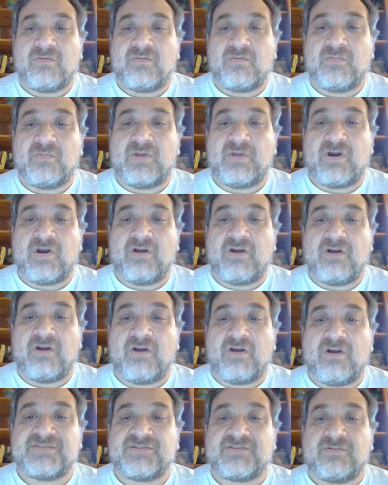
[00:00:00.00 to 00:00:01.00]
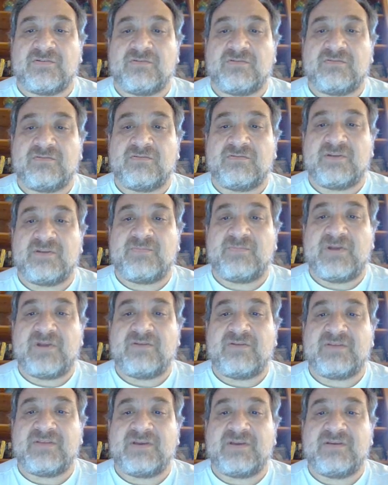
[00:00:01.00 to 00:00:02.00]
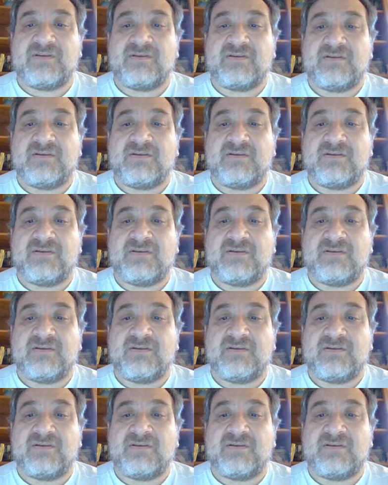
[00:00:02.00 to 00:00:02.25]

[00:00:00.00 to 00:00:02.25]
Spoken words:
We are in Seoul, and apparently